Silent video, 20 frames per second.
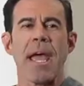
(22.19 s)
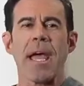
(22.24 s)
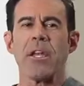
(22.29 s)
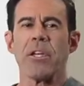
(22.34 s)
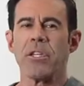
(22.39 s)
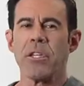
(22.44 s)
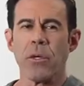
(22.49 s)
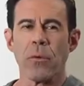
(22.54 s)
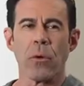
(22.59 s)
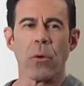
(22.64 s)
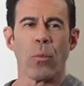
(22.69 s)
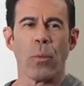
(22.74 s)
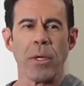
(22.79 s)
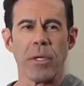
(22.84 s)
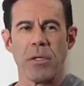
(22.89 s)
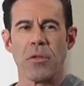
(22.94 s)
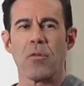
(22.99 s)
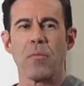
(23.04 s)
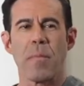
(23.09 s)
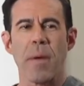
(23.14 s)
and do what we
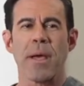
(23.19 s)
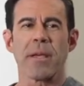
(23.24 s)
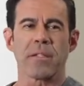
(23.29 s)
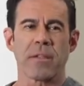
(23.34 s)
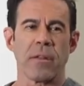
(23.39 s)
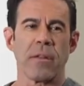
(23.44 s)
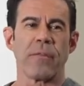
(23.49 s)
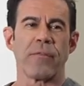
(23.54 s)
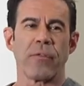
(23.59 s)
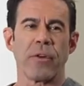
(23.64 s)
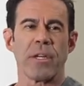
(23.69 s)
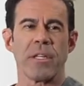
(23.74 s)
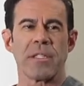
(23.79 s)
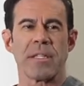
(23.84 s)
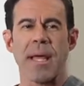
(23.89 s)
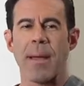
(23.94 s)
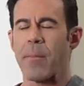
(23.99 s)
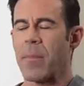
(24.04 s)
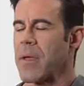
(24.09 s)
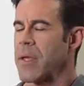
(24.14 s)
do best on the
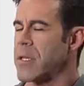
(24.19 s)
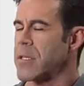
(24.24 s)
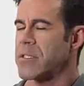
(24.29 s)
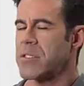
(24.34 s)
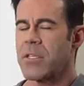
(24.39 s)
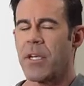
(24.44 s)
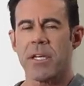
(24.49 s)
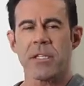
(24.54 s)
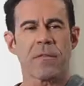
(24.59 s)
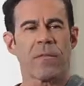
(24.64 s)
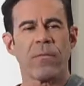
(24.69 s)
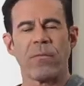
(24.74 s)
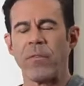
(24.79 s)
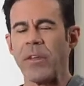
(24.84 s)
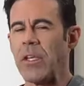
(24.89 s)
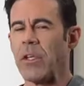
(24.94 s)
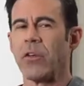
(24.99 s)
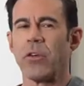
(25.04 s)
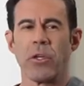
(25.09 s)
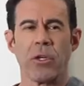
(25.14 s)
FreeStep, just
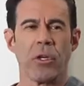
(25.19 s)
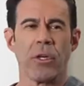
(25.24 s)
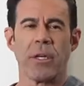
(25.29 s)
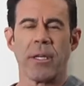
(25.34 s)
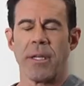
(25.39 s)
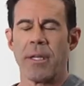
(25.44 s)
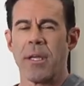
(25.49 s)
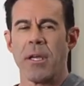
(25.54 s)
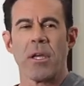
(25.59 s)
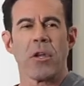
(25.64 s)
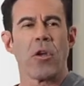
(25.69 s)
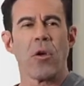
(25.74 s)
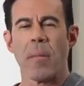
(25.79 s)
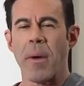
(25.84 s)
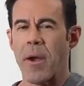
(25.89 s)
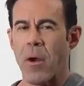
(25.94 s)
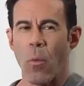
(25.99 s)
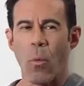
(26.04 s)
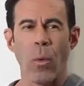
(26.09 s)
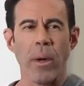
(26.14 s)
feel good no
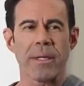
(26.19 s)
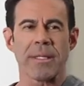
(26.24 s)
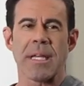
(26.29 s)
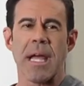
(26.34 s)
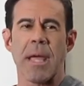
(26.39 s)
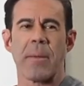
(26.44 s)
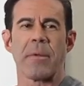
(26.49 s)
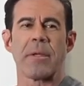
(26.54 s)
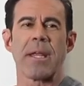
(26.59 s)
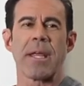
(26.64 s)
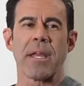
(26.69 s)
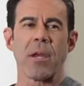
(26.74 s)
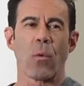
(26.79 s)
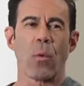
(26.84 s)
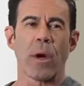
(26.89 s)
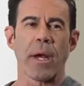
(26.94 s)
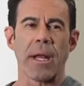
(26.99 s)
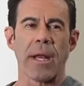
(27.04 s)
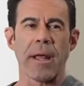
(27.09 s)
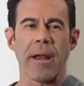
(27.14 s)
matter what time of day you're
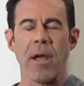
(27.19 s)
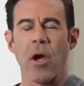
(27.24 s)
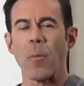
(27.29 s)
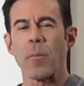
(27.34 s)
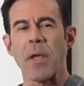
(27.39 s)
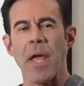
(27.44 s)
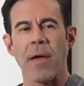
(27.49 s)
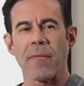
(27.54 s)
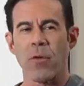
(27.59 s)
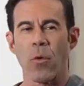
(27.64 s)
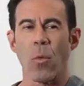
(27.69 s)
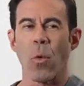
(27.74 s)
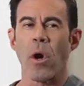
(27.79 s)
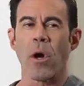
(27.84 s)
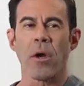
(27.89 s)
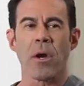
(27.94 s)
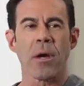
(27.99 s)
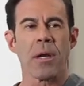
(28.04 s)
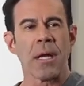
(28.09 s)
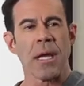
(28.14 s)
working out. I hope you have your
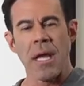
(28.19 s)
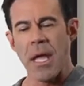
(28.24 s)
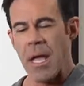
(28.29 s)
water,